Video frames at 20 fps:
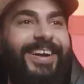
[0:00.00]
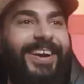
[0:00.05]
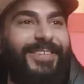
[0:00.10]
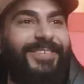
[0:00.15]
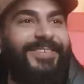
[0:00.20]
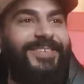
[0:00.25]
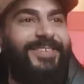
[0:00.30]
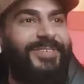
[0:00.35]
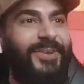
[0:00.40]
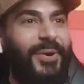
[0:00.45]

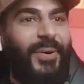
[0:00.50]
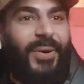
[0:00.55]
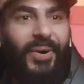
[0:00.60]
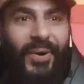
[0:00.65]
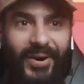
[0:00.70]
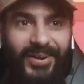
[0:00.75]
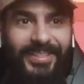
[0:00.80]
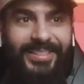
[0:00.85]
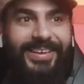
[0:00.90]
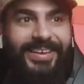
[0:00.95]
So
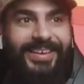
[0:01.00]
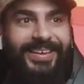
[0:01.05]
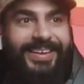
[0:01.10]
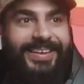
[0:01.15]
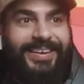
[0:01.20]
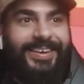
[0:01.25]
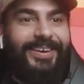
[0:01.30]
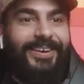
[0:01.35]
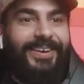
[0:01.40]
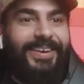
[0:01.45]
early.
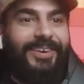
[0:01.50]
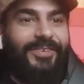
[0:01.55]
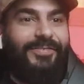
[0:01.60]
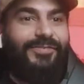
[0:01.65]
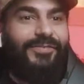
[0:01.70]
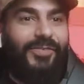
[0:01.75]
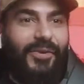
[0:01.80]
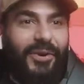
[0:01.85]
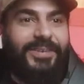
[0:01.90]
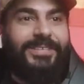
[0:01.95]

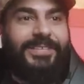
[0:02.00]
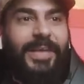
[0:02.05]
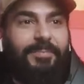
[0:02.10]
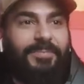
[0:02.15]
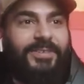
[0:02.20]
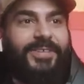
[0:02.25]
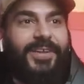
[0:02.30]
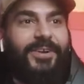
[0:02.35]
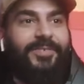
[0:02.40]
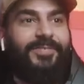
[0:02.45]
First
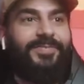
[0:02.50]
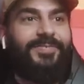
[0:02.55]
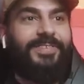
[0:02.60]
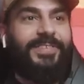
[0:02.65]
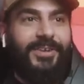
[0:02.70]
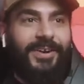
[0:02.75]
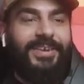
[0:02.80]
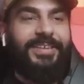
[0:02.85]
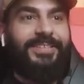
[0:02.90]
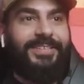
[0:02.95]
episode of
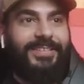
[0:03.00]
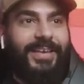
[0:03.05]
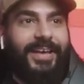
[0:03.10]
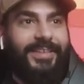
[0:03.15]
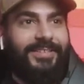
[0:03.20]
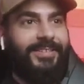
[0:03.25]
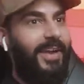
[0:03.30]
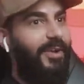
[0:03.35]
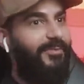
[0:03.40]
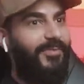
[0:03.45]
series
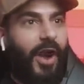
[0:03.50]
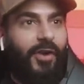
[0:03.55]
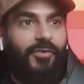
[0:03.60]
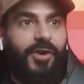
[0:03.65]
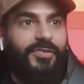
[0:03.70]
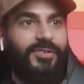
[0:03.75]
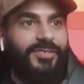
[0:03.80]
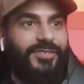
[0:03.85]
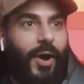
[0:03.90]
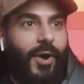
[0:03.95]
6 and I've got
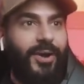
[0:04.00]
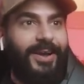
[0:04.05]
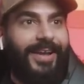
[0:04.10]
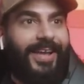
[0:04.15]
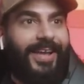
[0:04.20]
River Song